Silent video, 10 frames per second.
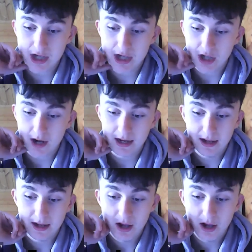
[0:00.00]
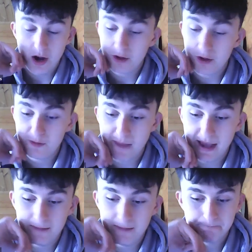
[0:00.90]
Charlie, on
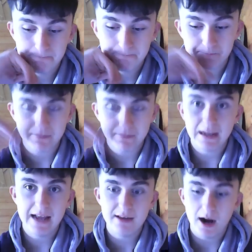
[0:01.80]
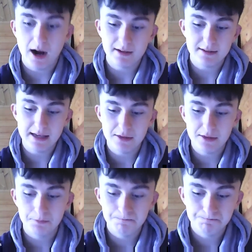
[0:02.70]
Spain, it's hard to see
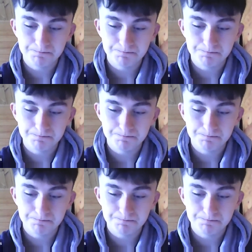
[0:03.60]
them.